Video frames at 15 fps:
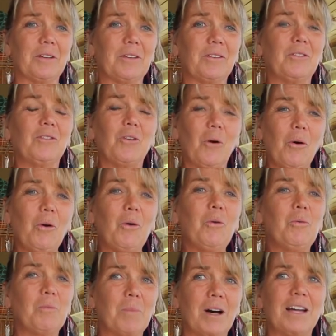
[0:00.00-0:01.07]

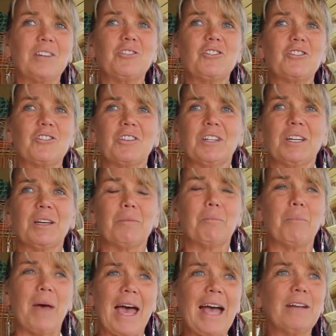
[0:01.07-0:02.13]
so much
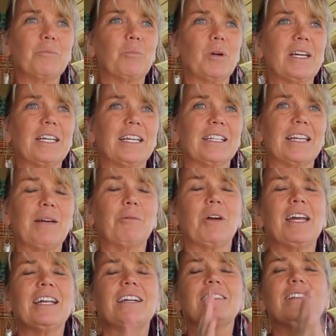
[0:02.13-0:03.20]
back-breaking labor,
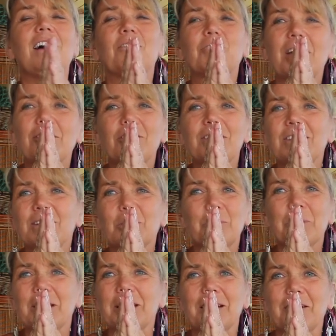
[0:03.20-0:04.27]
and I loved every single
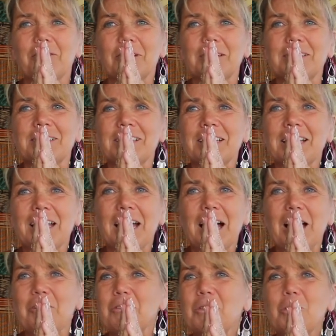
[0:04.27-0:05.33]
minute of it.
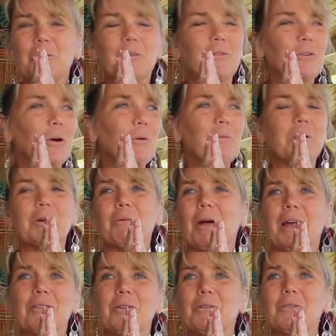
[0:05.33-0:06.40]
There is no
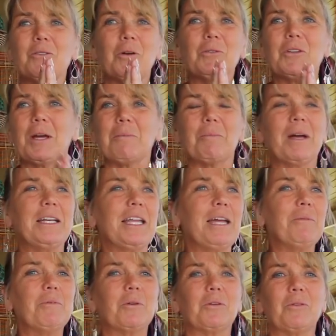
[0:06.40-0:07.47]
regret, there's no time. My
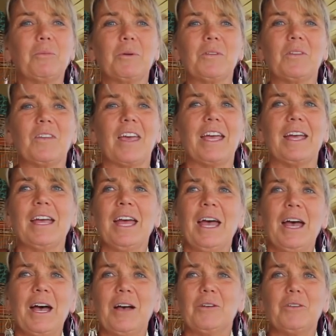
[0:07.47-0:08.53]
neighbors would say,
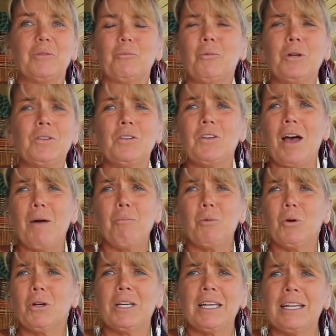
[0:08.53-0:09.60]
stop
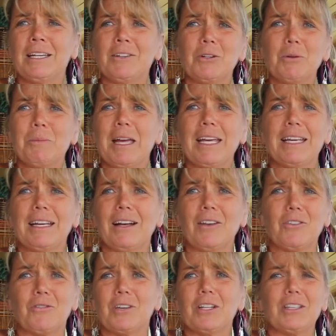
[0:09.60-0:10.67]
working, you're making
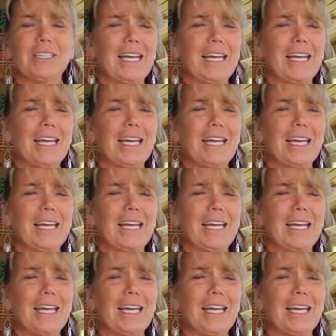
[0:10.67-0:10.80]
us feel